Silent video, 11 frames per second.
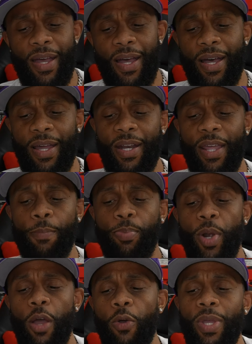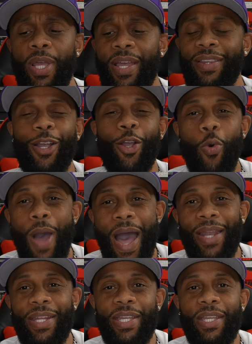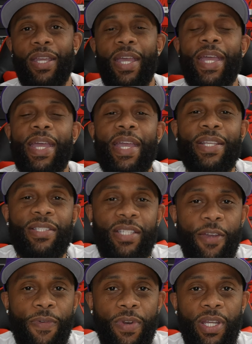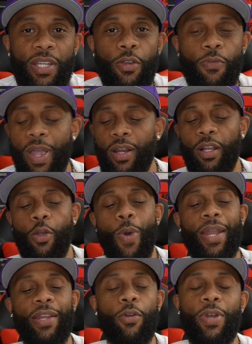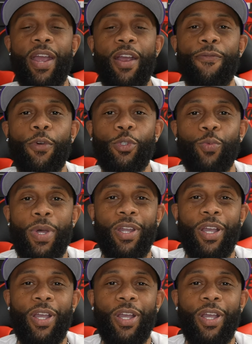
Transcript: Uh, another pro, the quality. It's different than your regular quality on Air Force One.